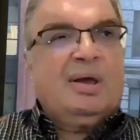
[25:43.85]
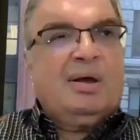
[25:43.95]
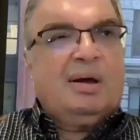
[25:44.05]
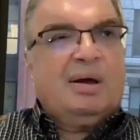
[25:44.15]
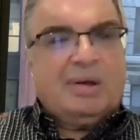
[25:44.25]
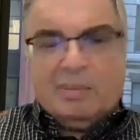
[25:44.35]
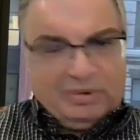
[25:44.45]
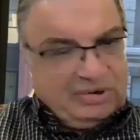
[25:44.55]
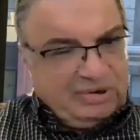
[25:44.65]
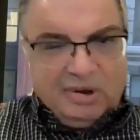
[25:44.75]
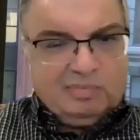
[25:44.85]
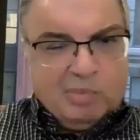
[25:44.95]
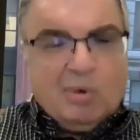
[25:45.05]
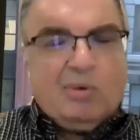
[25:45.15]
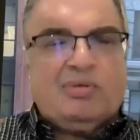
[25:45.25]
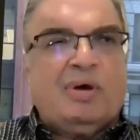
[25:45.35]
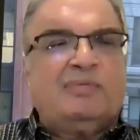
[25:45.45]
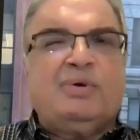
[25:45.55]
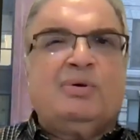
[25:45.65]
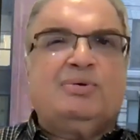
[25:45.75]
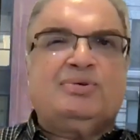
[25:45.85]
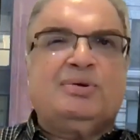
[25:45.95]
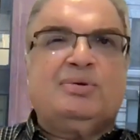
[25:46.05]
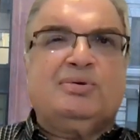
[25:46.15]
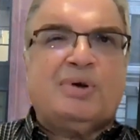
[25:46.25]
I appreciate both of those